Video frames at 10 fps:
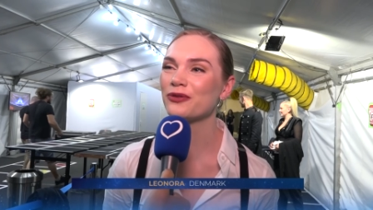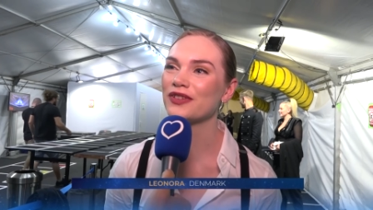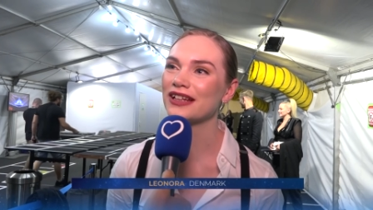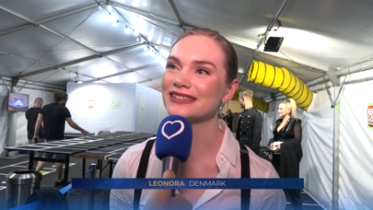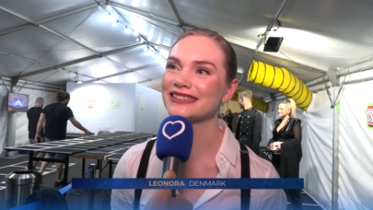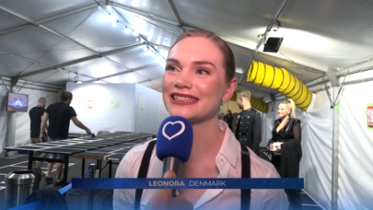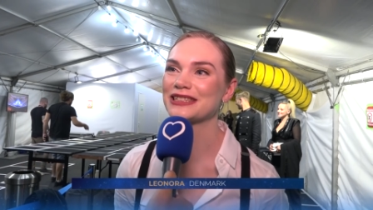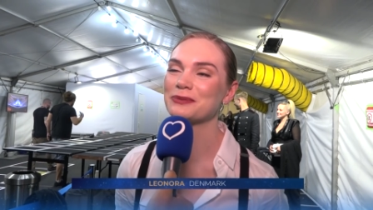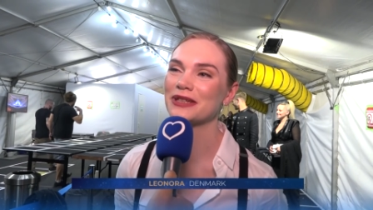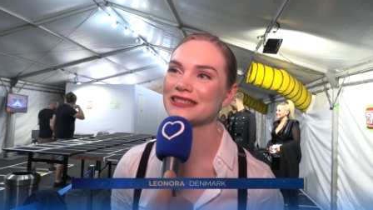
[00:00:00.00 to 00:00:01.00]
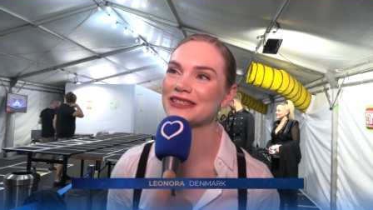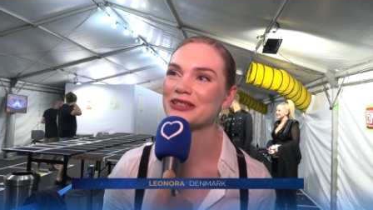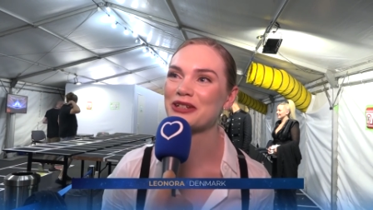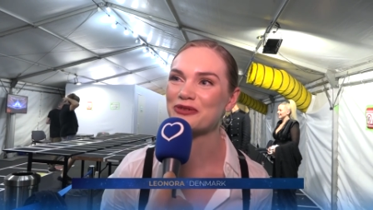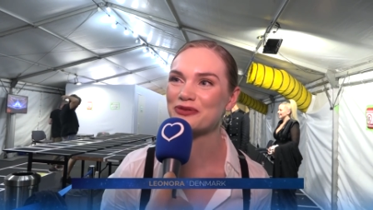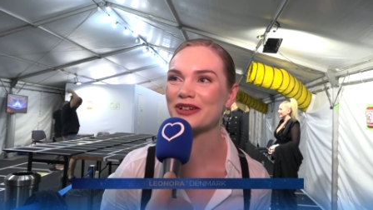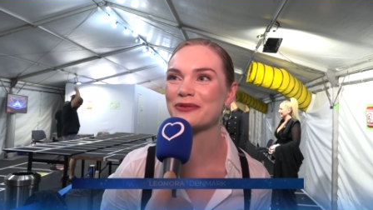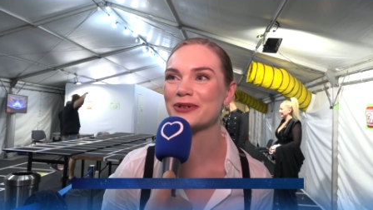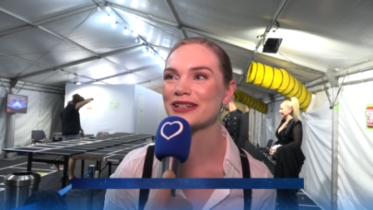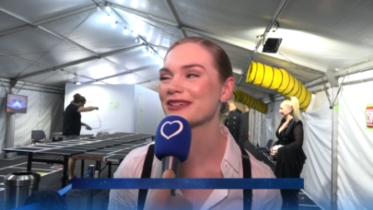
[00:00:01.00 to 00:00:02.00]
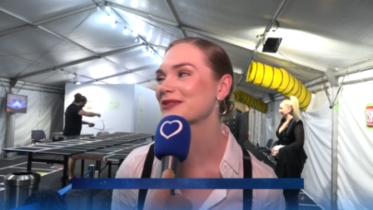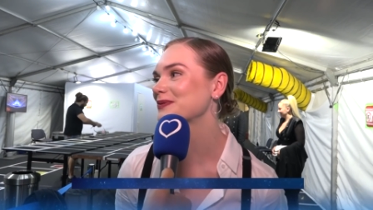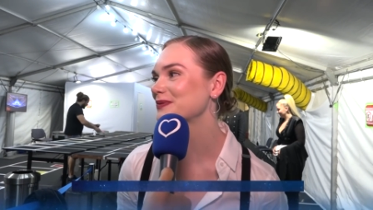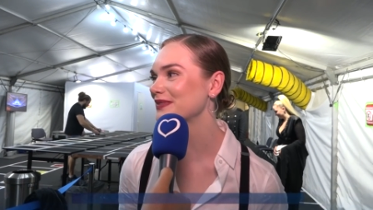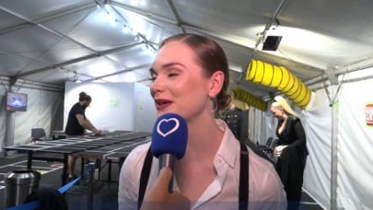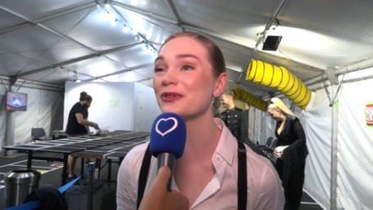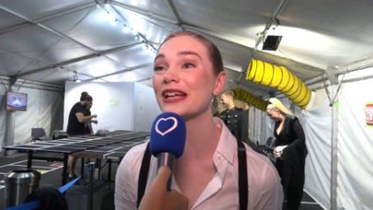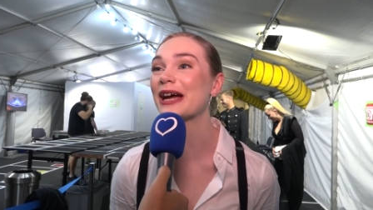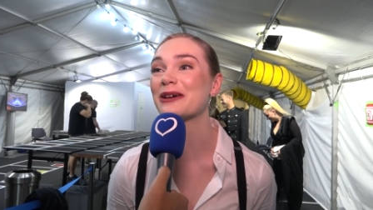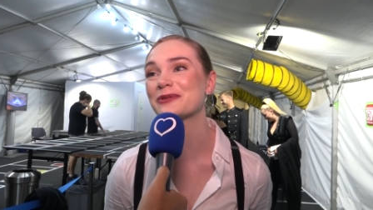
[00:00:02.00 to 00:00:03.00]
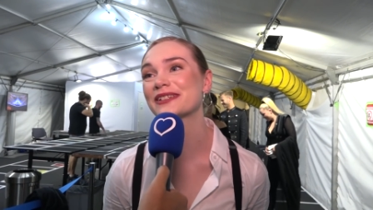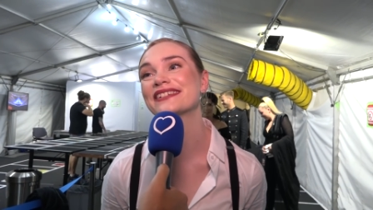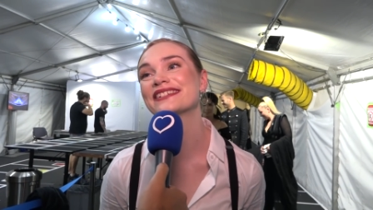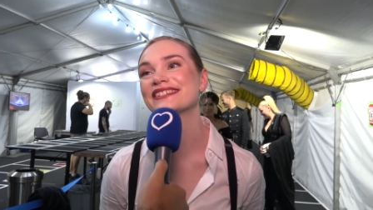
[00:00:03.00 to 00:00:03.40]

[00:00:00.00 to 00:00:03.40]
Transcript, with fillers: if that explains it enough, but I'm really happy.